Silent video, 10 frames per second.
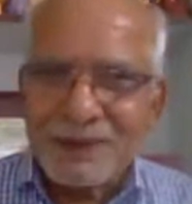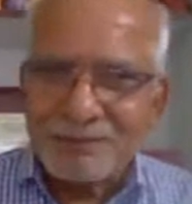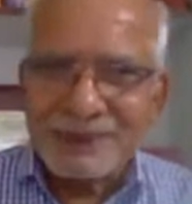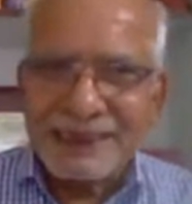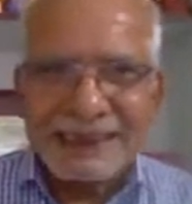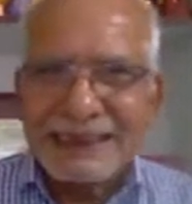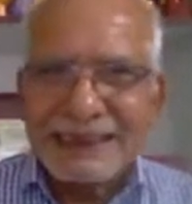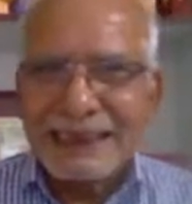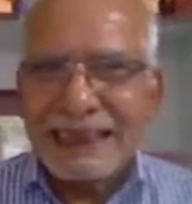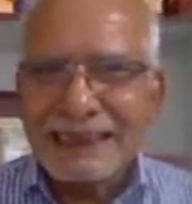of money,
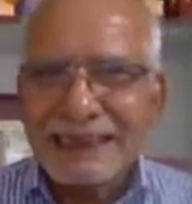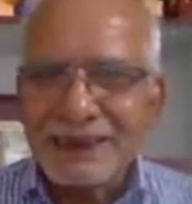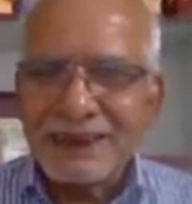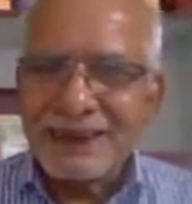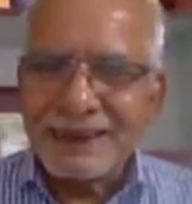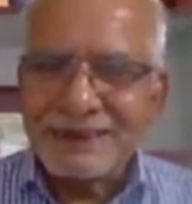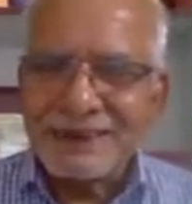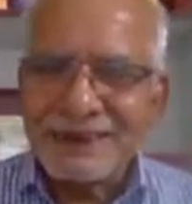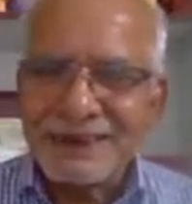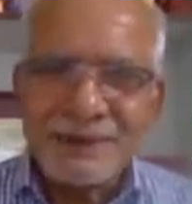and
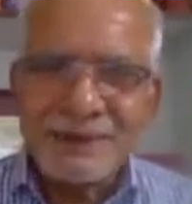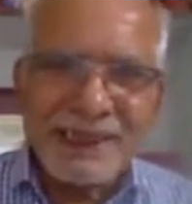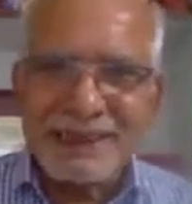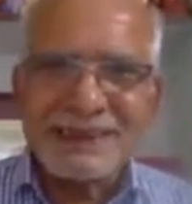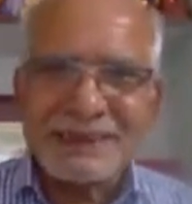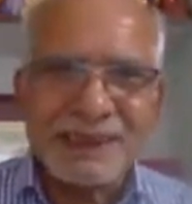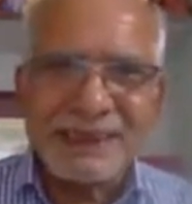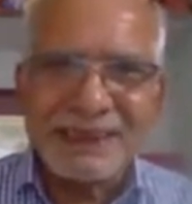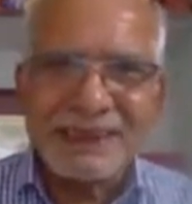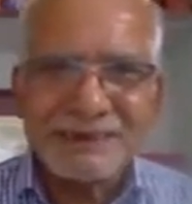he made his
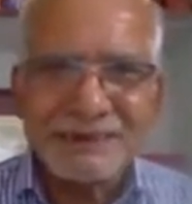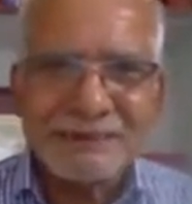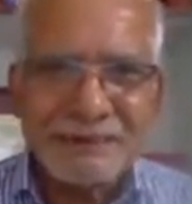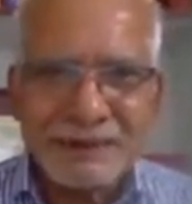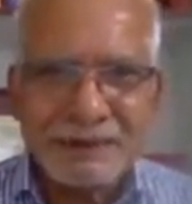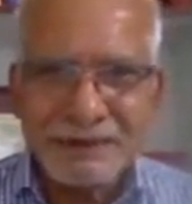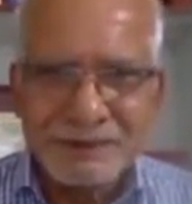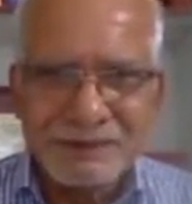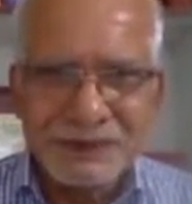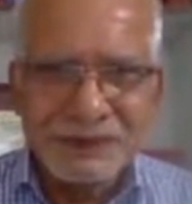money
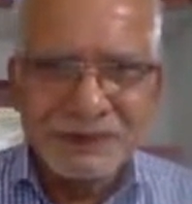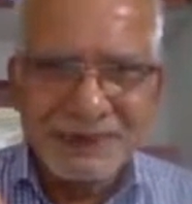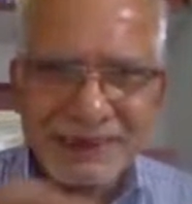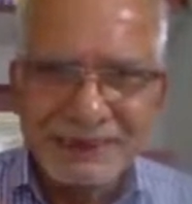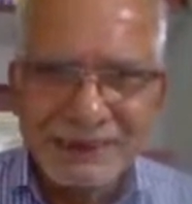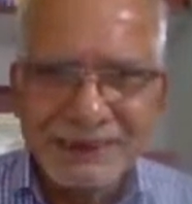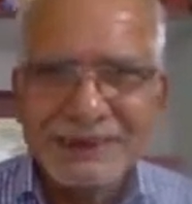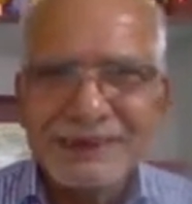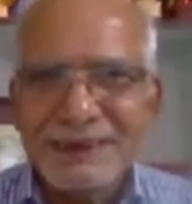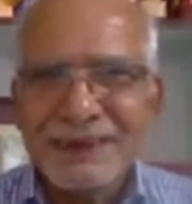using
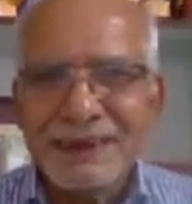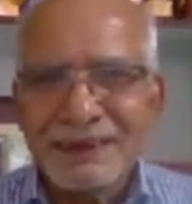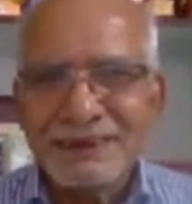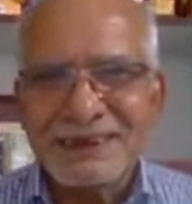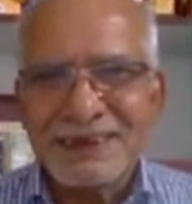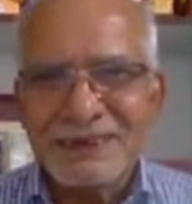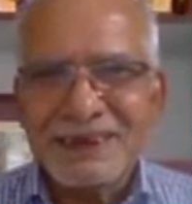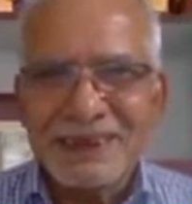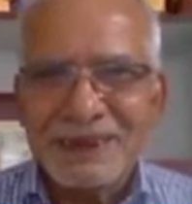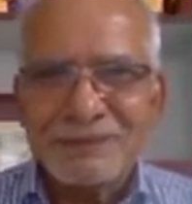uh,
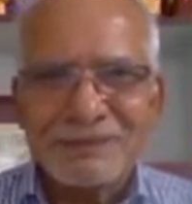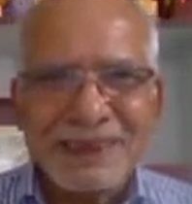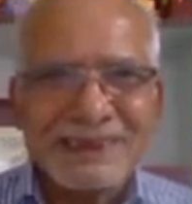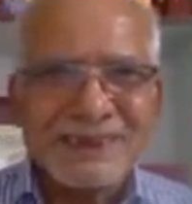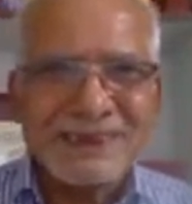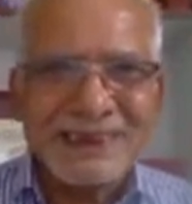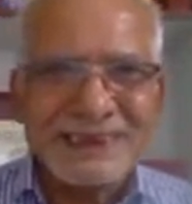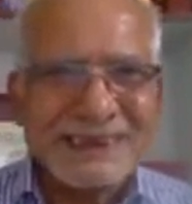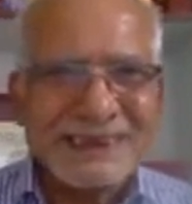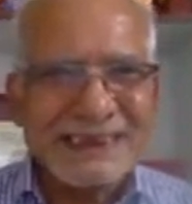discovery of
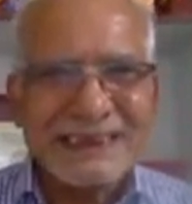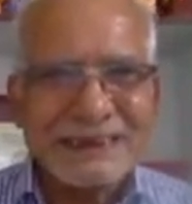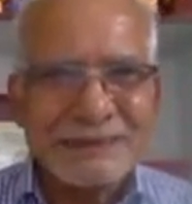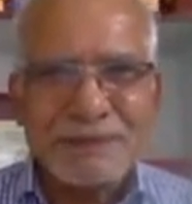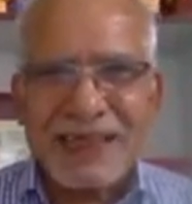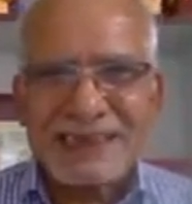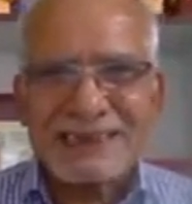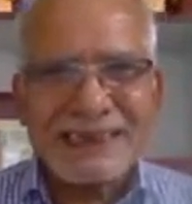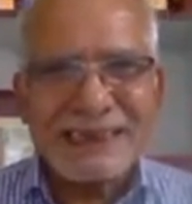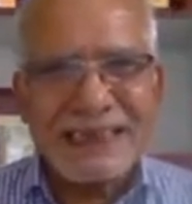nitroglycerin,
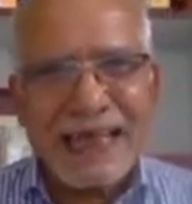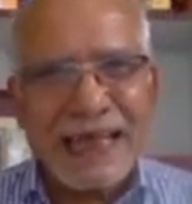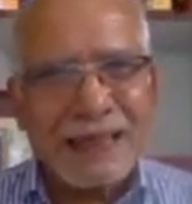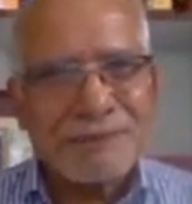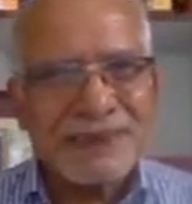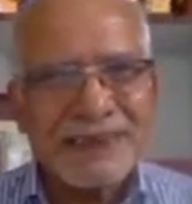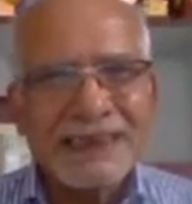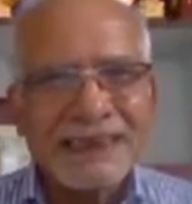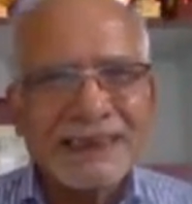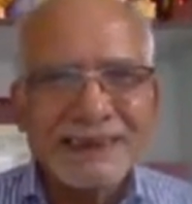blasting caps.
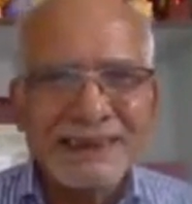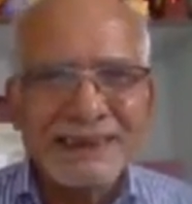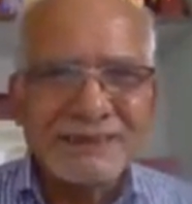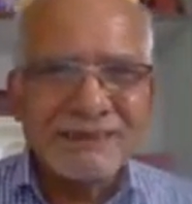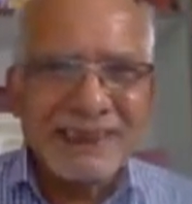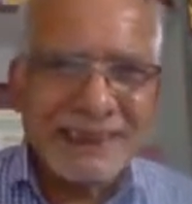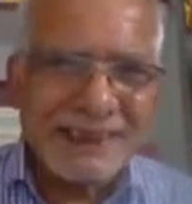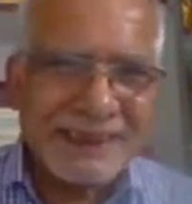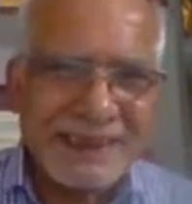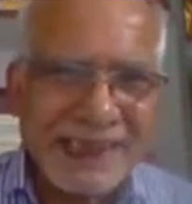He
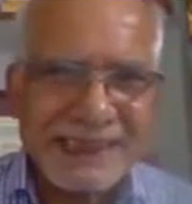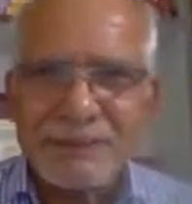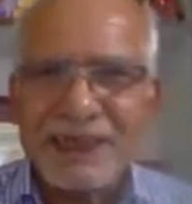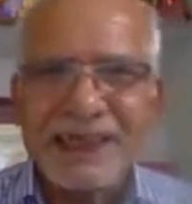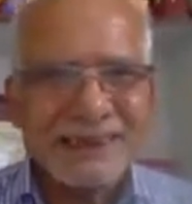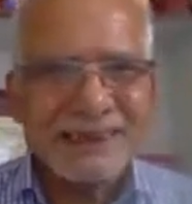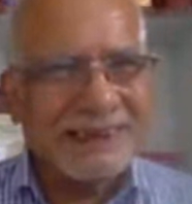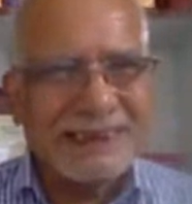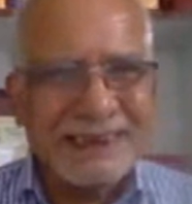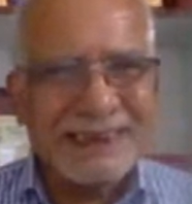invented dynamite
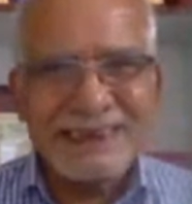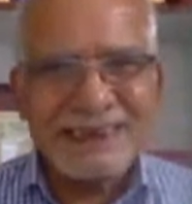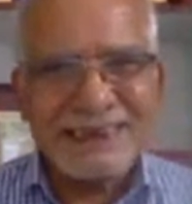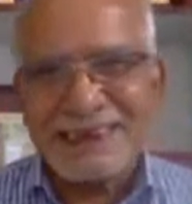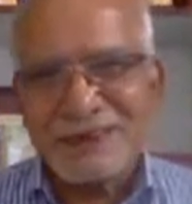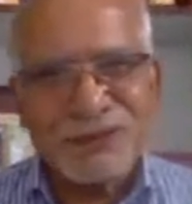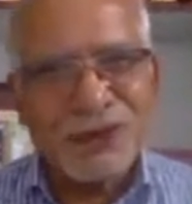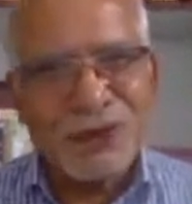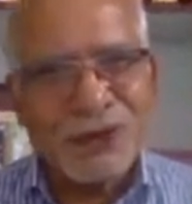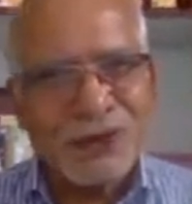in
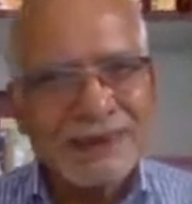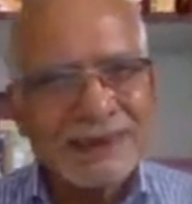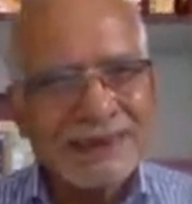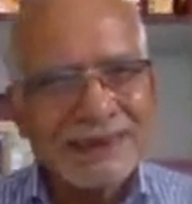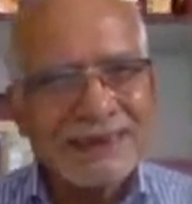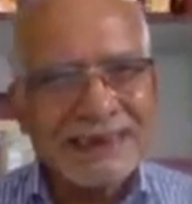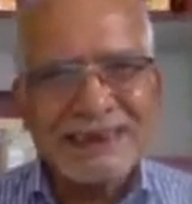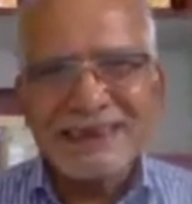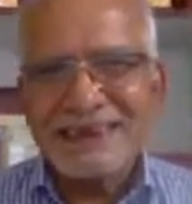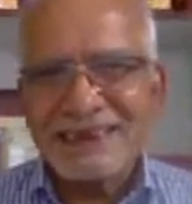1864. In
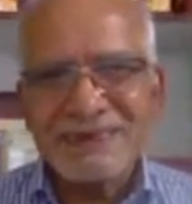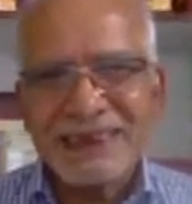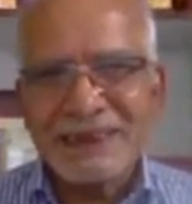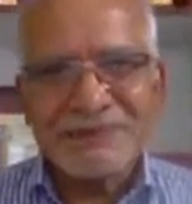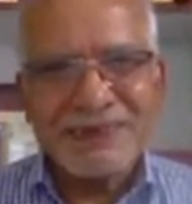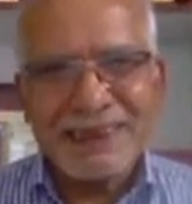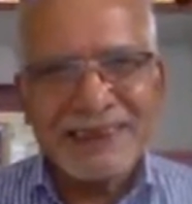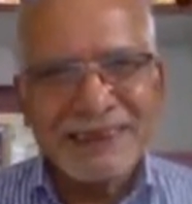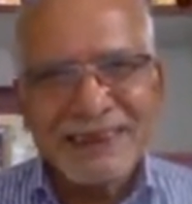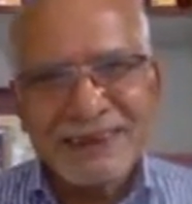
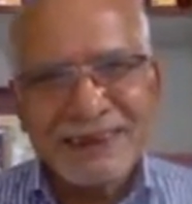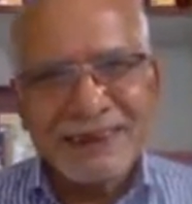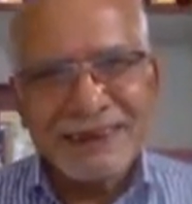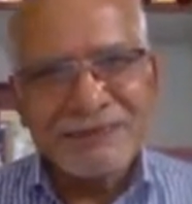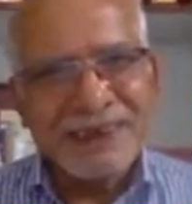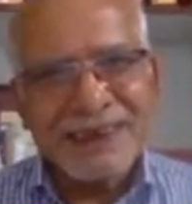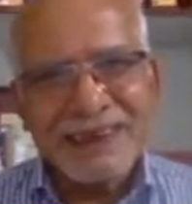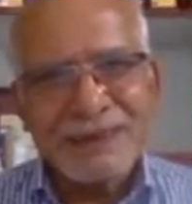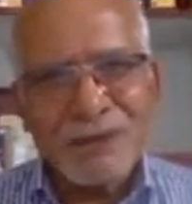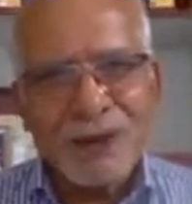1875, he
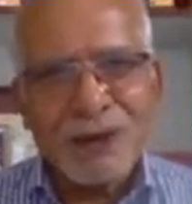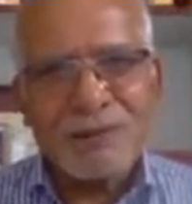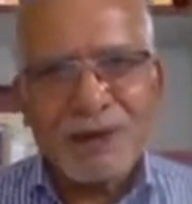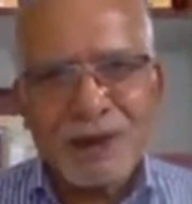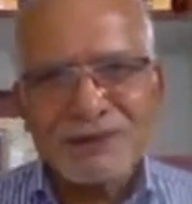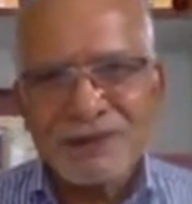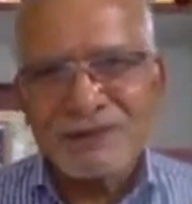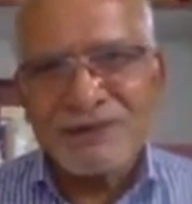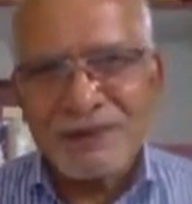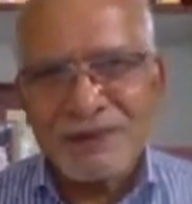invented more powerful
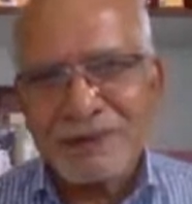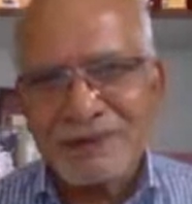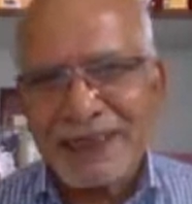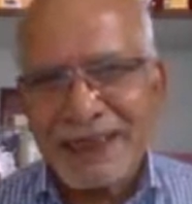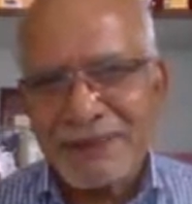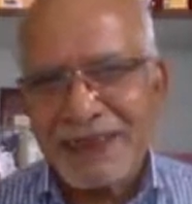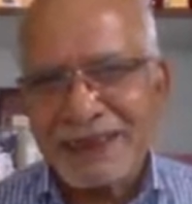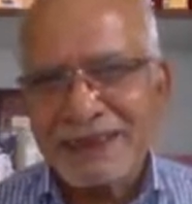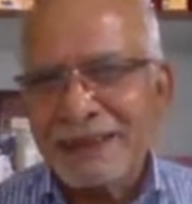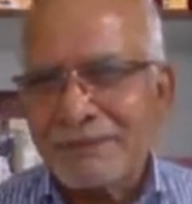form of
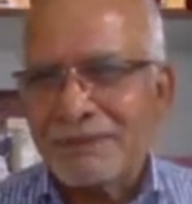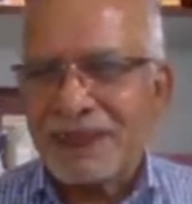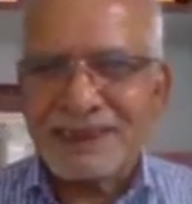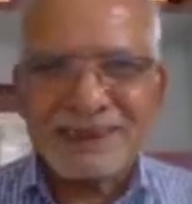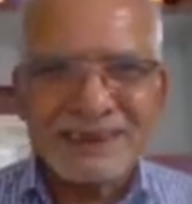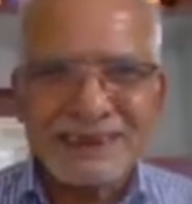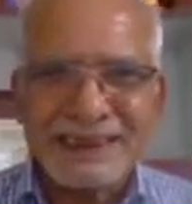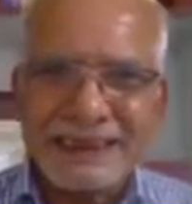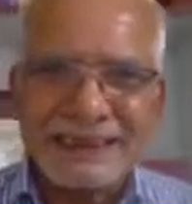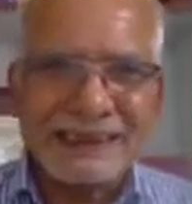dynamite Blasting
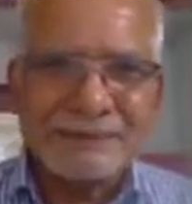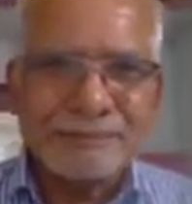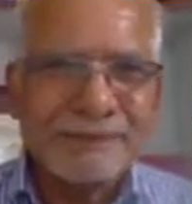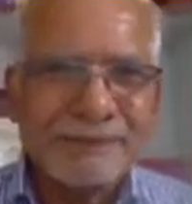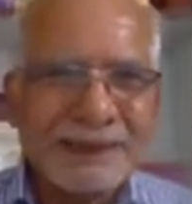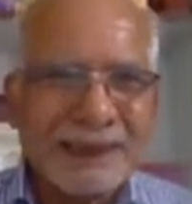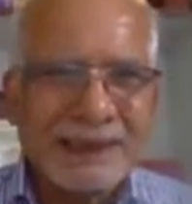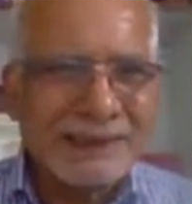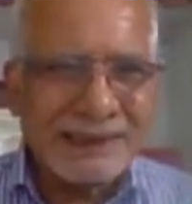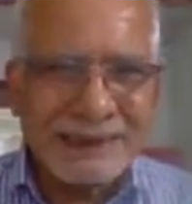gelatin,
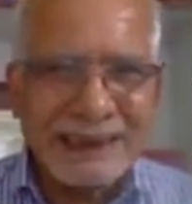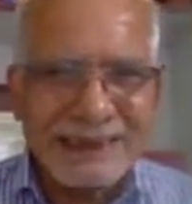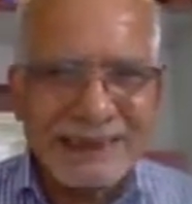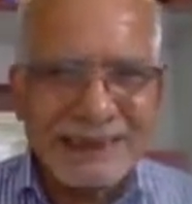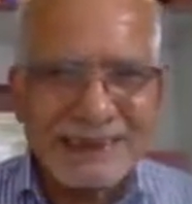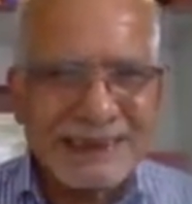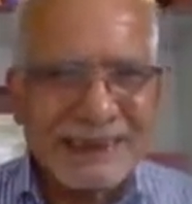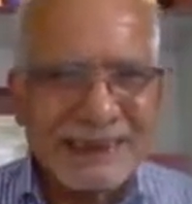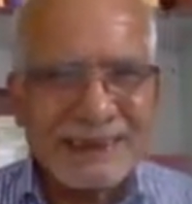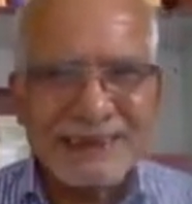and in
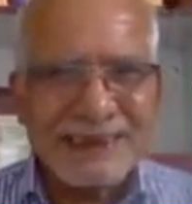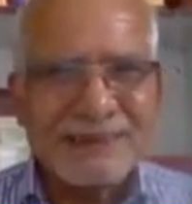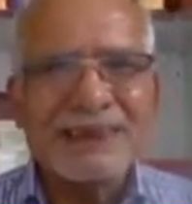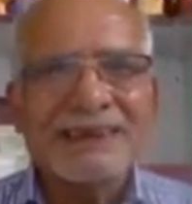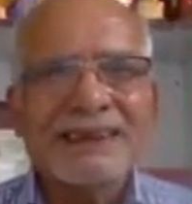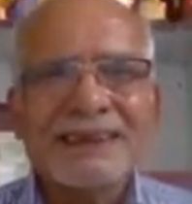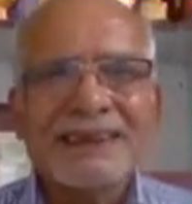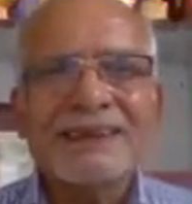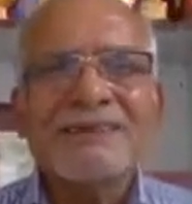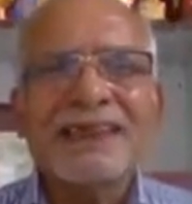1887
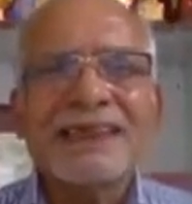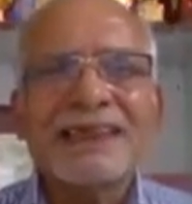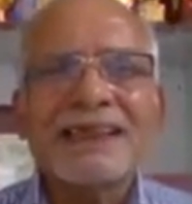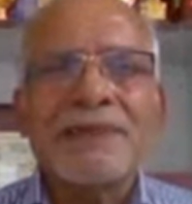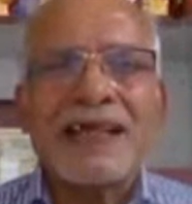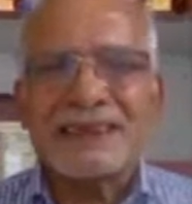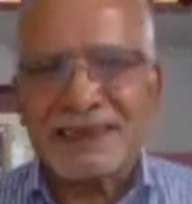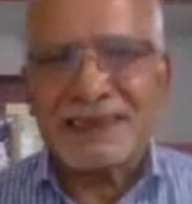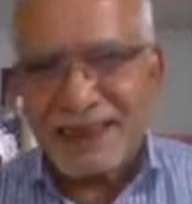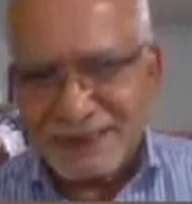invented
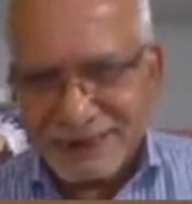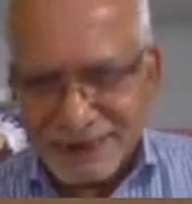ballistite,